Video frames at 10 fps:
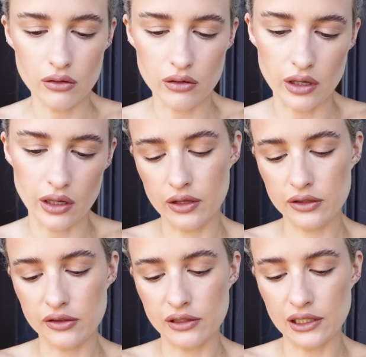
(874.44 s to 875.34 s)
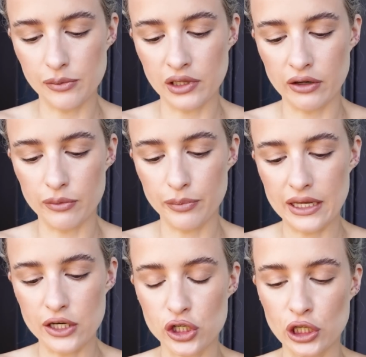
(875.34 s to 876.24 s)
Okay, this is a lip glow in
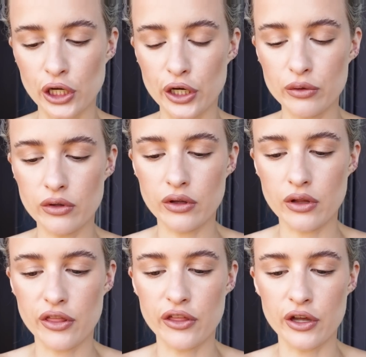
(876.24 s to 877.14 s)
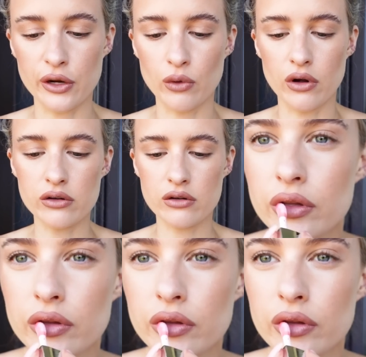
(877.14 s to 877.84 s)
Peach Glow 31.